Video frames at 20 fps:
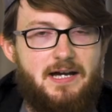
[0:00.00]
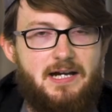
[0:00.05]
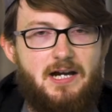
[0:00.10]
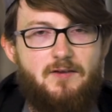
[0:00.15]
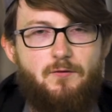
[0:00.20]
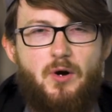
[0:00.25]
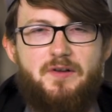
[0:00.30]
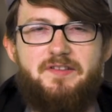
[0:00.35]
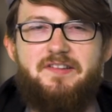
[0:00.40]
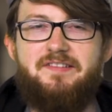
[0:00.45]
In
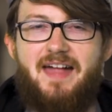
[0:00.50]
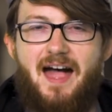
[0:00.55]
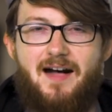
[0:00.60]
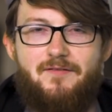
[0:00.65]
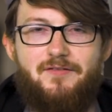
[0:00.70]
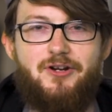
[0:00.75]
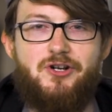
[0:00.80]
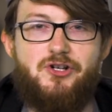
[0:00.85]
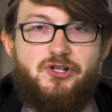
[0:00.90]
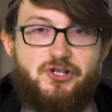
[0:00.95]
other words, it's
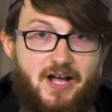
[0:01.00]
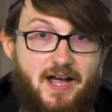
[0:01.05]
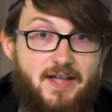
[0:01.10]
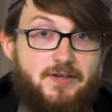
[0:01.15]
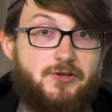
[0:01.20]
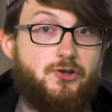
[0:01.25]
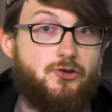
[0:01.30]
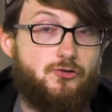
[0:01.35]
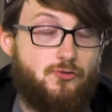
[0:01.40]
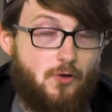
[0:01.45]
having a
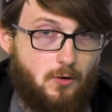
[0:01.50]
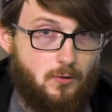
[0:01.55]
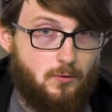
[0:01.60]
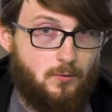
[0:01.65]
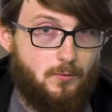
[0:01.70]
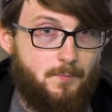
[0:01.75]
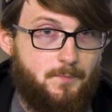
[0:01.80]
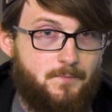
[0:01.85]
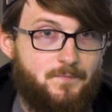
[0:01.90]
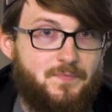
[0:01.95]
shared
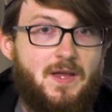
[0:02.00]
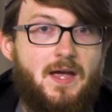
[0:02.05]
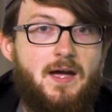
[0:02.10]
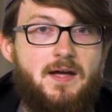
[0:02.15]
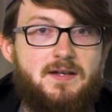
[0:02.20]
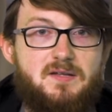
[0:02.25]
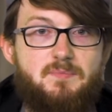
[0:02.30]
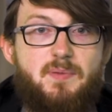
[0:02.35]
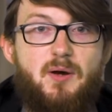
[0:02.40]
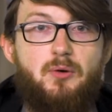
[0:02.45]
struggle.
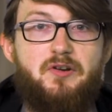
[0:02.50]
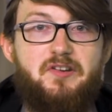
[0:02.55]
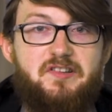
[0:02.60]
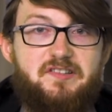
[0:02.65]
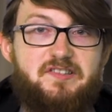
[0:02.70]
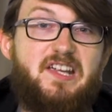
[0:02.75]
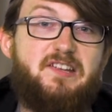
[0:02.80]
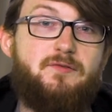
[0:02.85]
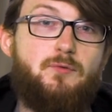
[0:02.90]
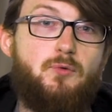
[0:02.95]
To build a
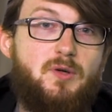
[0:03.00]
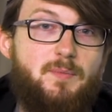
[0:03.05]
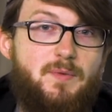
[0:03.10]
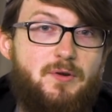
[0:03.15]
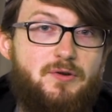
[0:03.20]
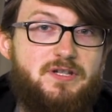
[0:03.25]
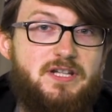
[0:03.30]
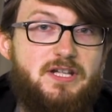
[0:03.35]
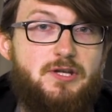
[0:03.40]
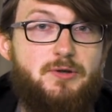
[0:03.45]
successful
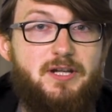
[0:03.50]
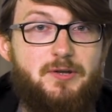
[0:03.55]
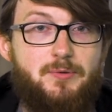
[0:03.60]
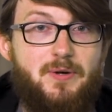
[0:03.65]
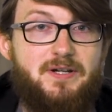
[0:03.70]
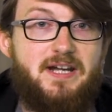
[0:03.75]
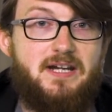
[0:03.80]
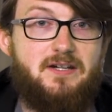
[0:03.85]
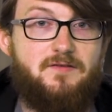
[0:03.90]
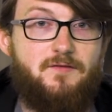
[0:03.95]
community, you need
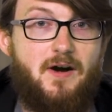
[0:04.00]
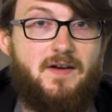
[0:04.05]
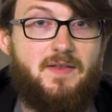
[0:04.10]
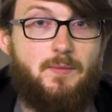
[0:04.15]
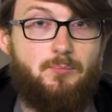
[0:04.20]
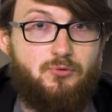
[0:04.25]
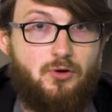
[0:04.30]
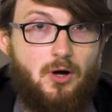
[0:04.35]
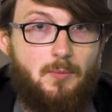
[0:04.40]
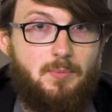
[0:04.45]
to identify
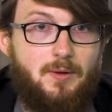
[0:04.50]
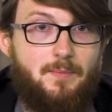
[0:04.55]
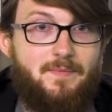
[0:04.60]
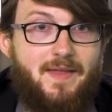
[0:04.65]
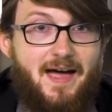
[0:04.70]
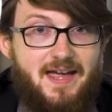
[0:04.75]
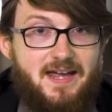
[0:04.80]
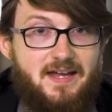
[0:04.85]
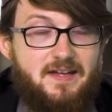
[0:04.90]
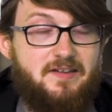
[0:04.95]
the problem
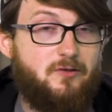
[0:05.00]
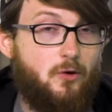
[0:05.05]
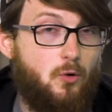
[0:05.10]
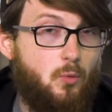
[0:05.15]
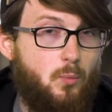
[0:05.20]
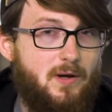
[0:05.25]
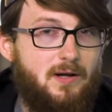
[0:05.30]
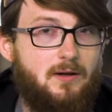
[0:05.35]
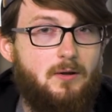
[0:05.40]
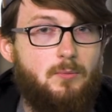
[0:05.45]
that is or
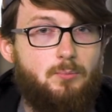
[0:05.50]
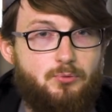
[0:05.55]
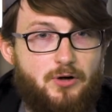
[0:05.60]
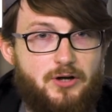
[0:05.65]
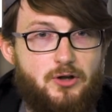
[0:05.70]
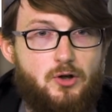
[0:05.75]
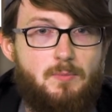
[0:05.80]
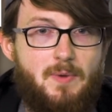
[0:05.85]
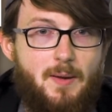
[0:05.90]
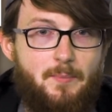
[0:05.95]
will
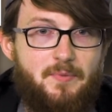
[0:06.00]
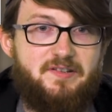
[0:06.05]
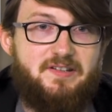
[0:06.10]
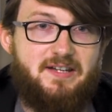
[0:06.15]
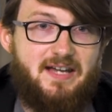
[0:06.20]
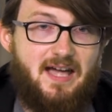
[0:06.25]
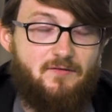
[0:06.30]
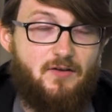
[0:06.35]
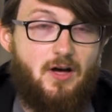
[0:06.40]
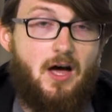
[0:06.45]
bring your members
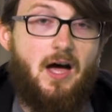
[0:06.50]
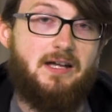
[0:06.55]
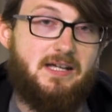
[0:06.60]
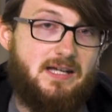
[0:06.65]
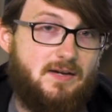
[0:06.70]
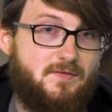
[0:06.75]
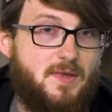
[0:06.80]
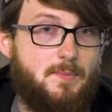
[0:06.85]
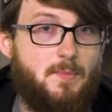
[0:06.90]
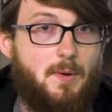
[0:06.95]
together and
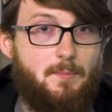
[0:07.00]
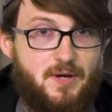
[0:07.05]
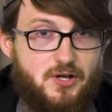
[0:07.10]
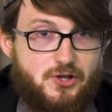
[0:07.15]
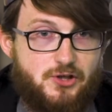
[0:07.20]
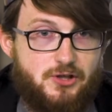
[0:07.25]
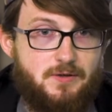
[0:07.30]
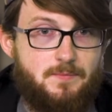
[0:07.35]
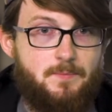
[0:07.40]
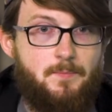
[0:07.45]
give them a
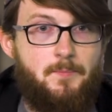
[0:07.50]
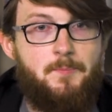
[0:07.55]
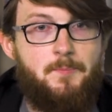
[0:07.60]
mission.